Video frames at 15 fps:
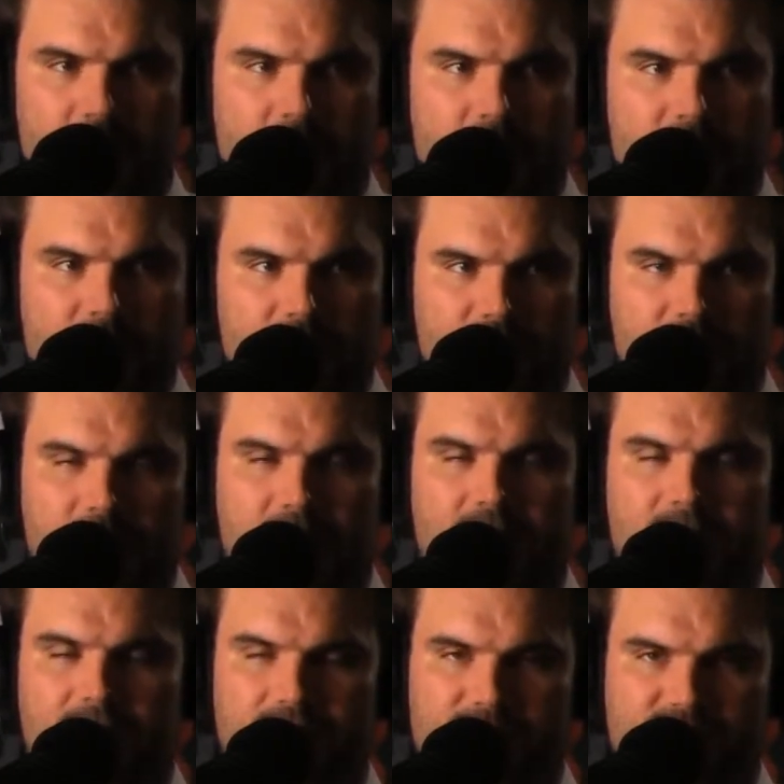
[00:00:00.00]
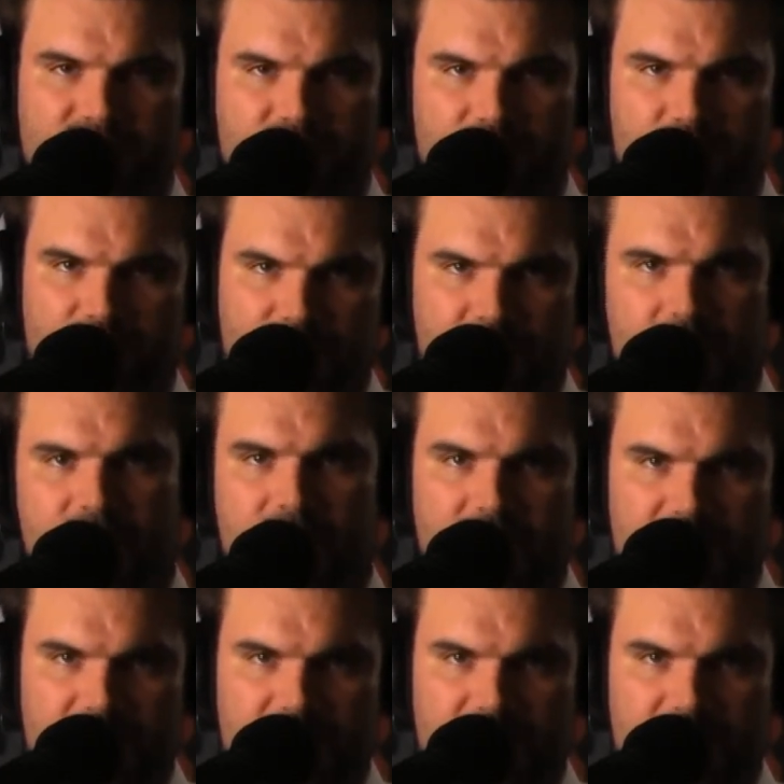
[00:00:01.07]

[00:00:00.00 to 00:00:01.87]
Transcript: that violates the very